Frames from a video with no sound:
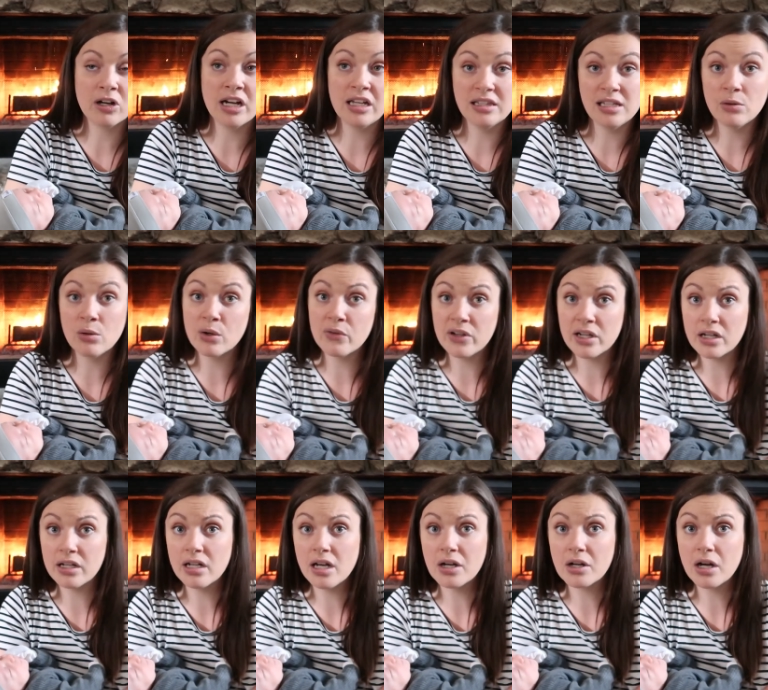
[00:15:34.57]
and they were
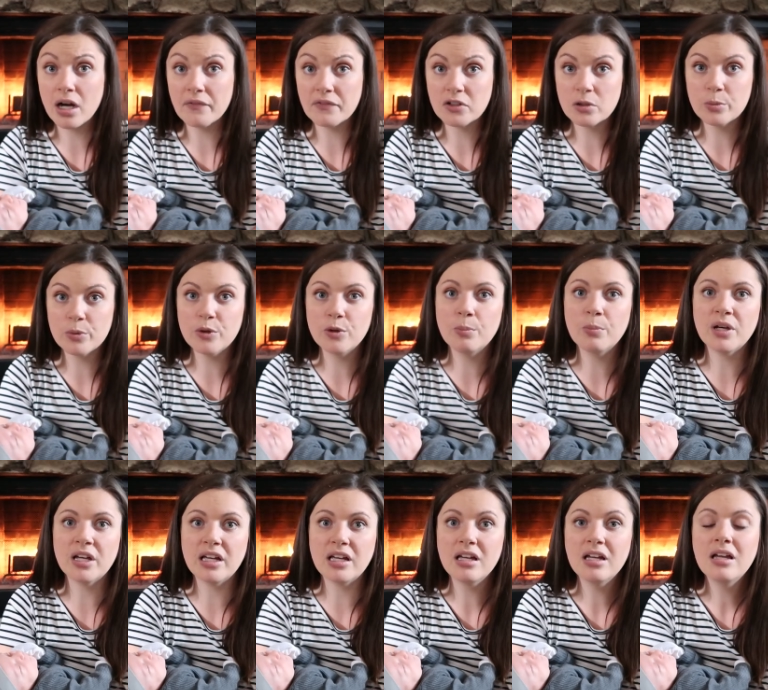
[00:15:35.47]
very uncomfortable
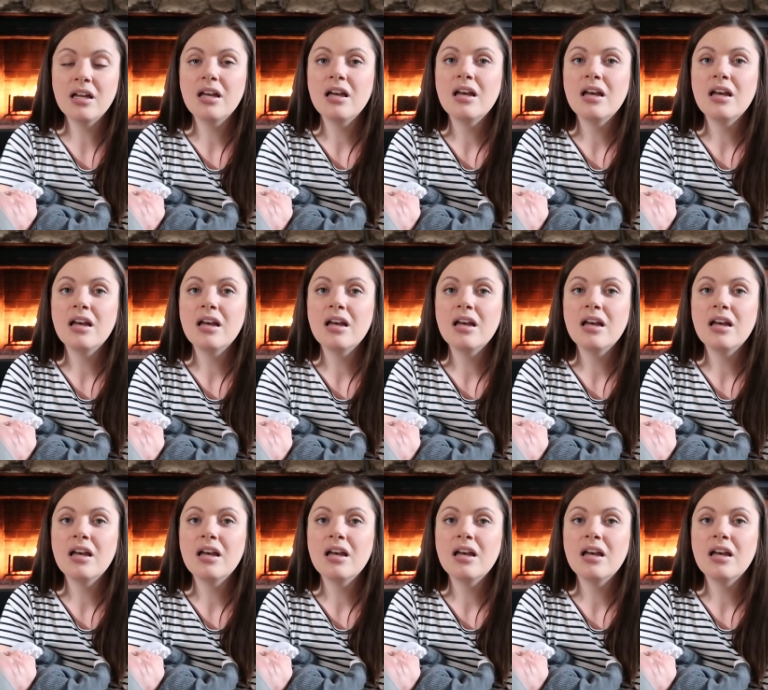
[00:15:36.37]
but